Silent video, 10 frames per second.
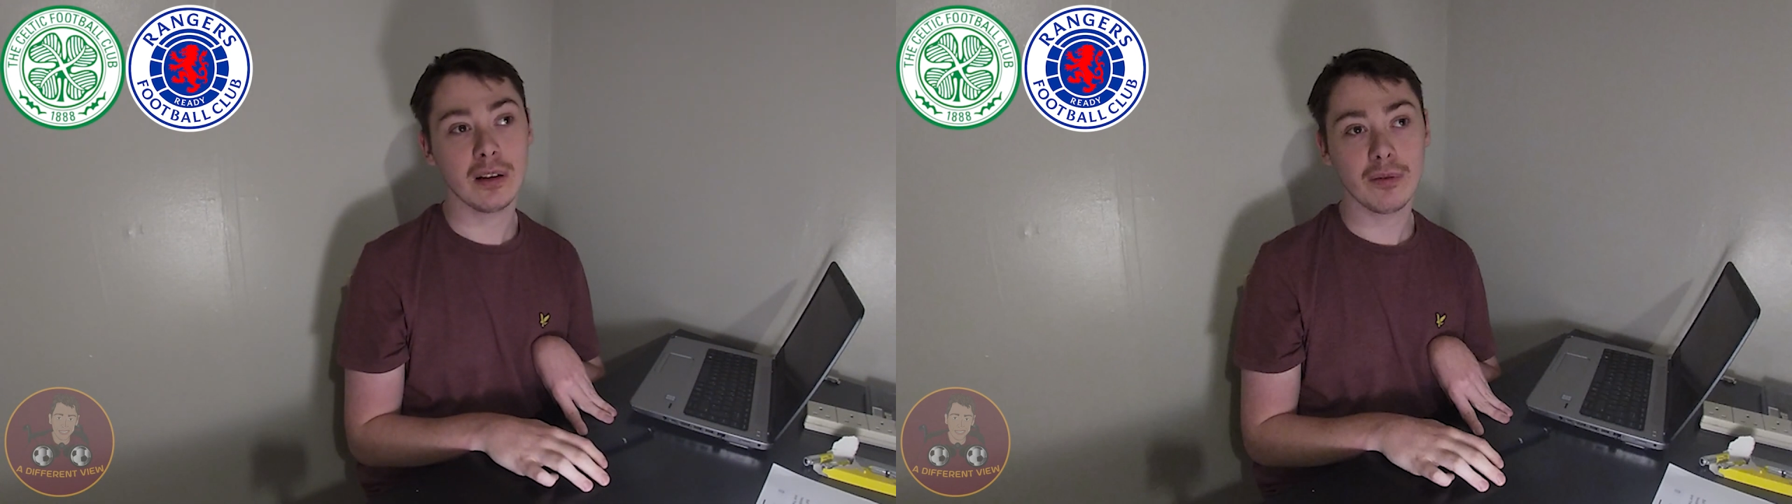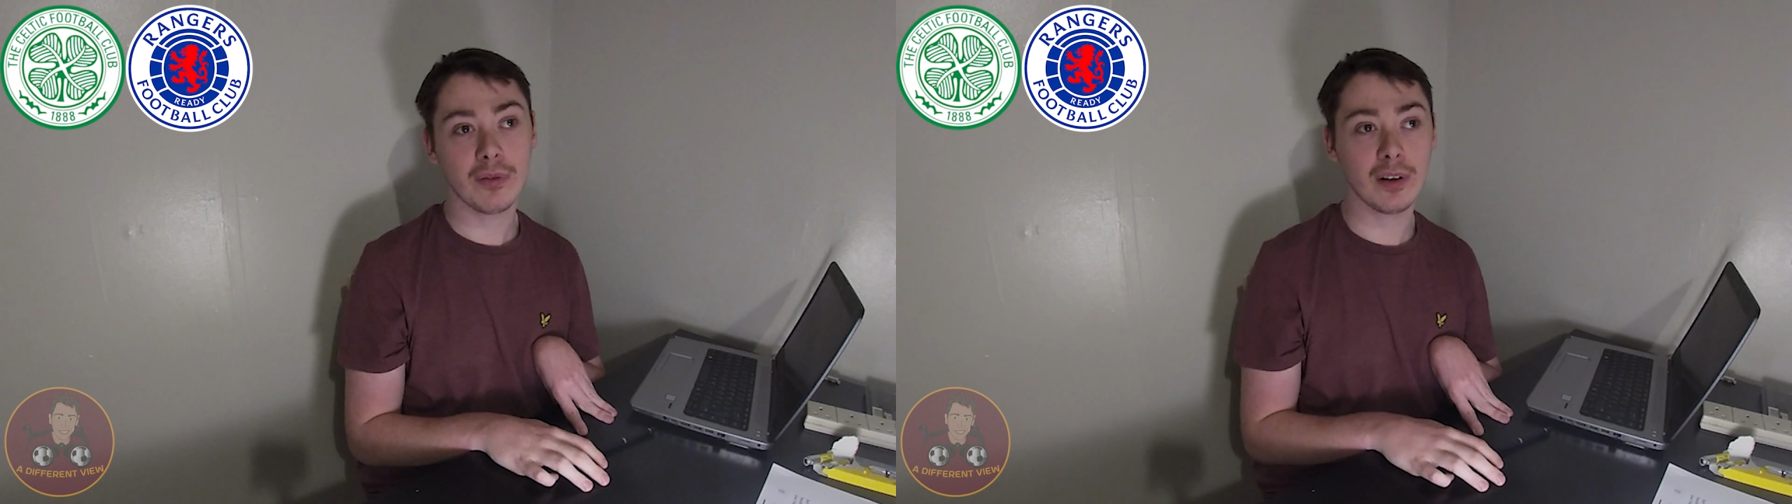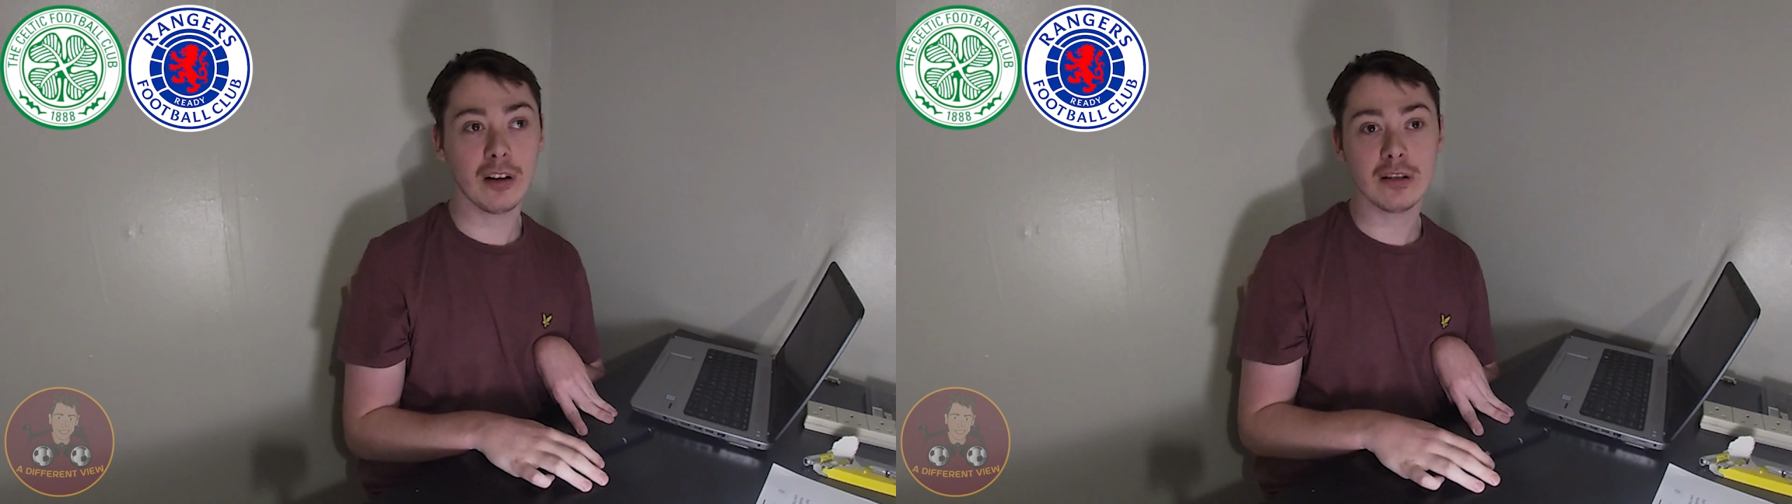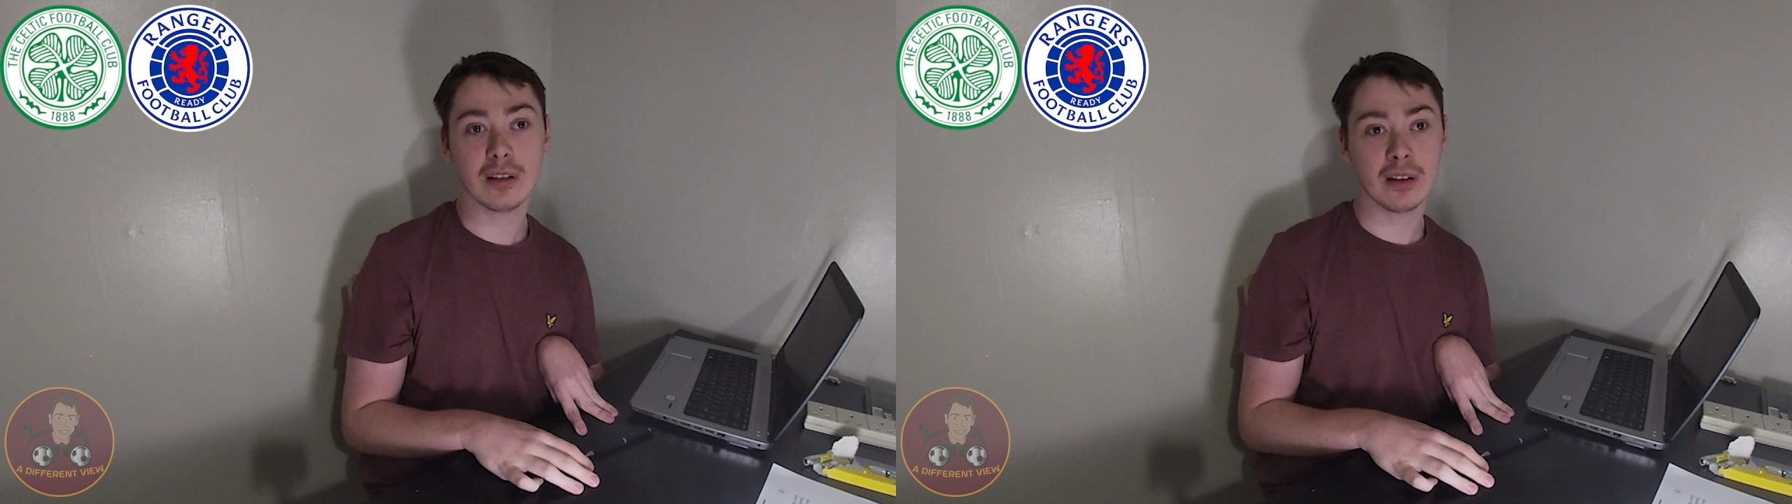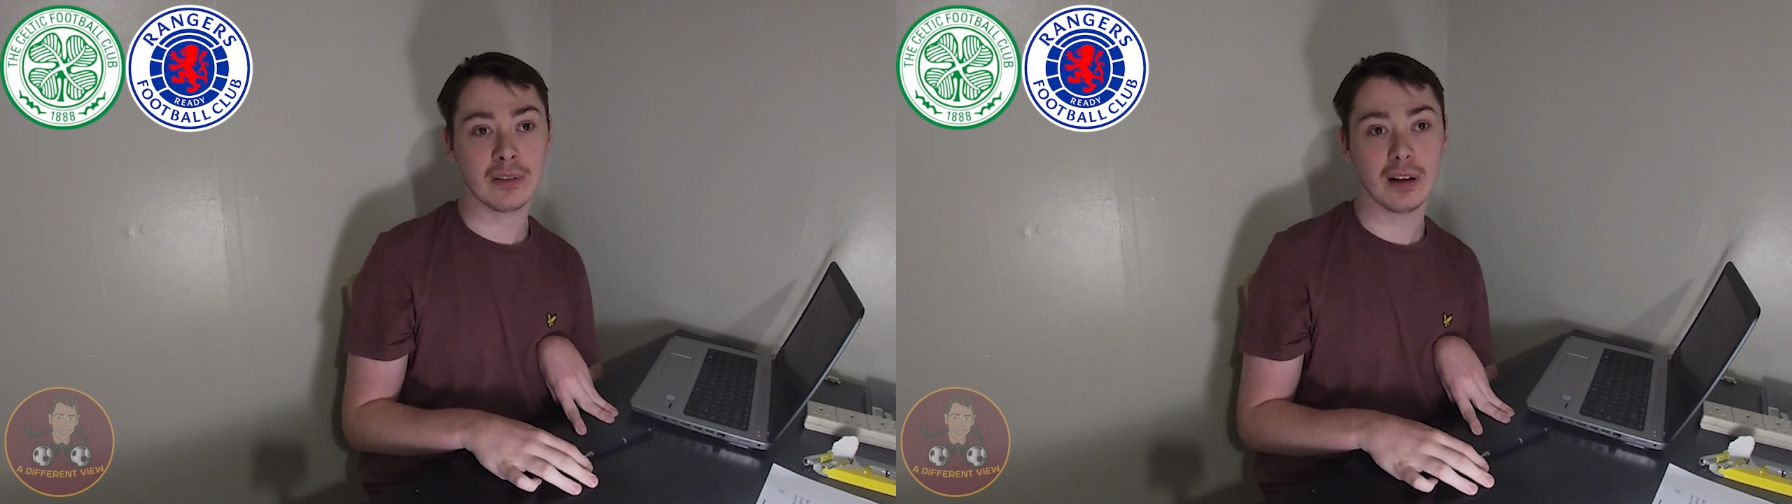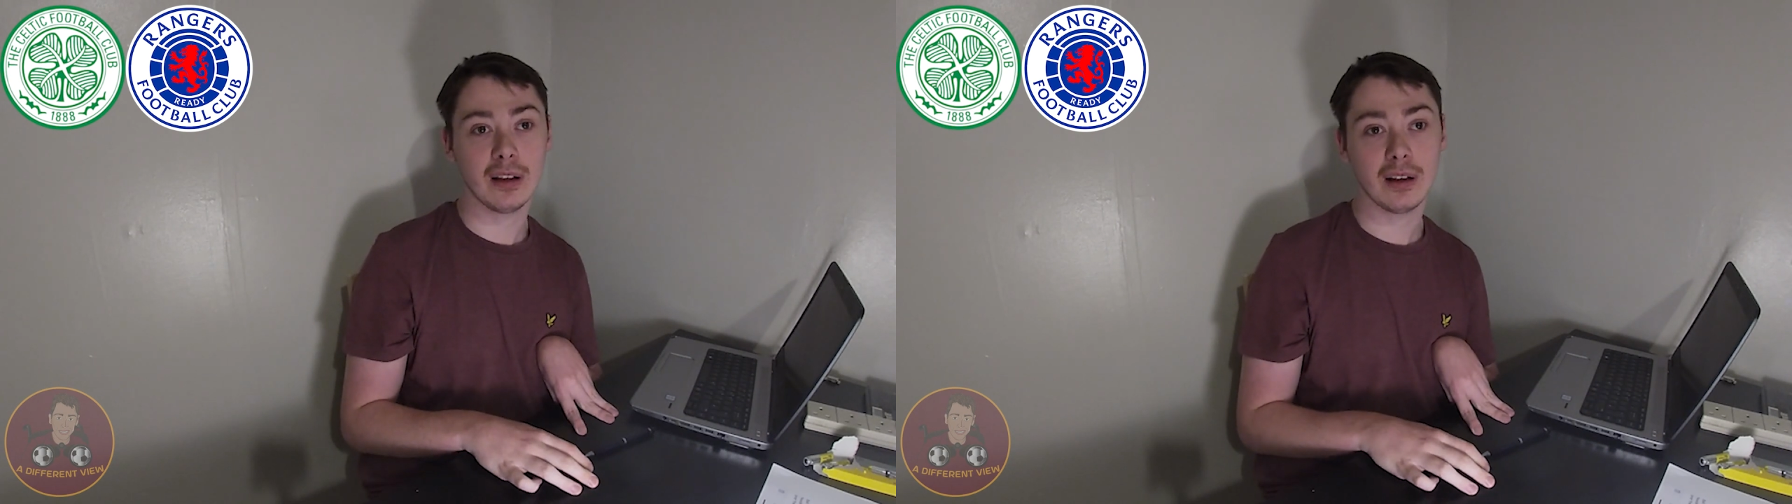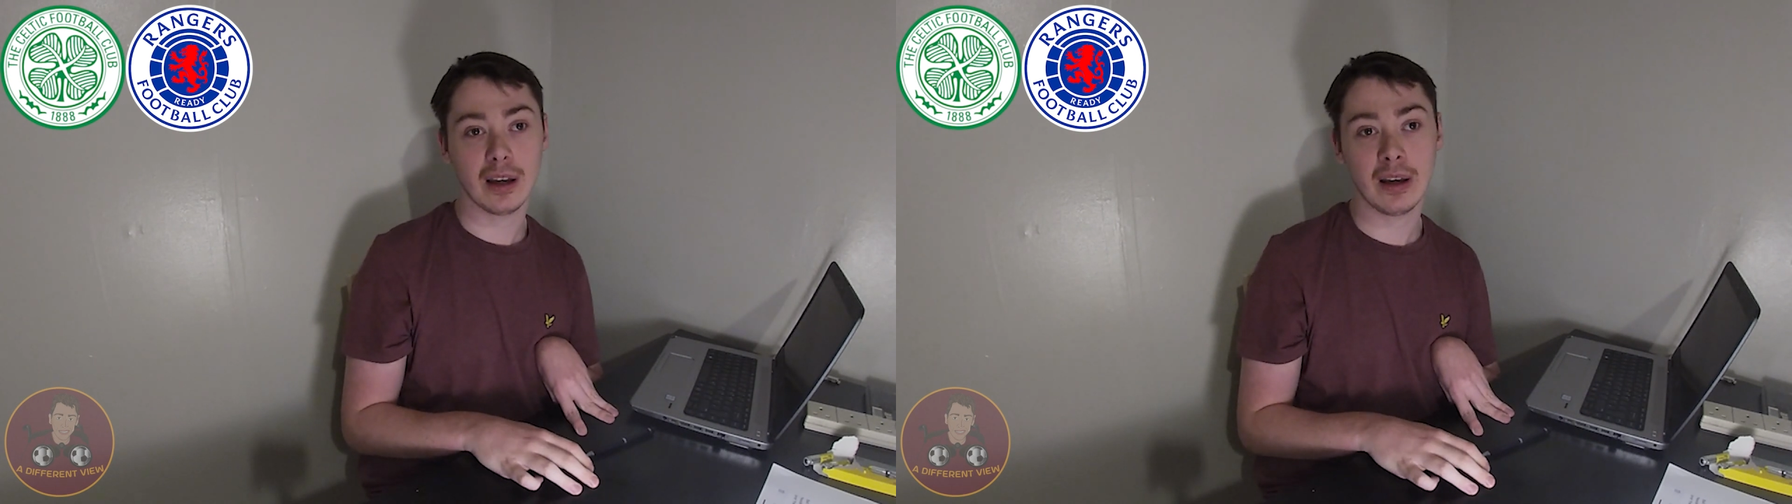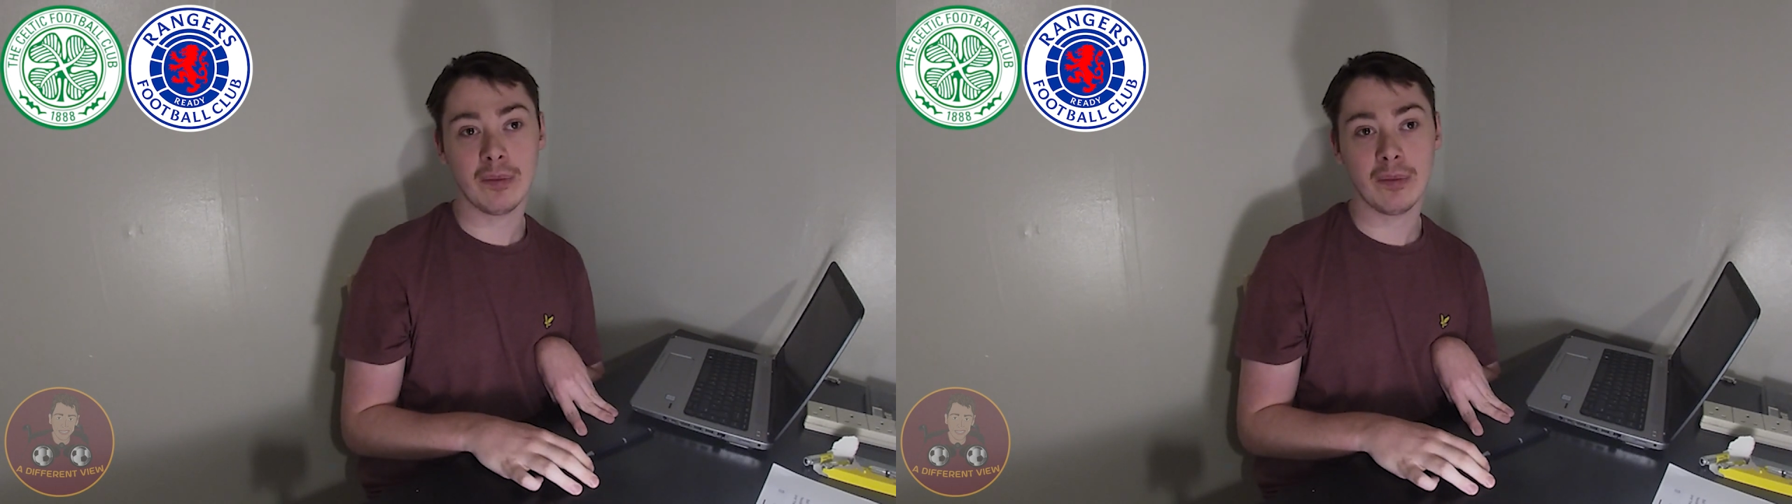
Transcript: For us, I think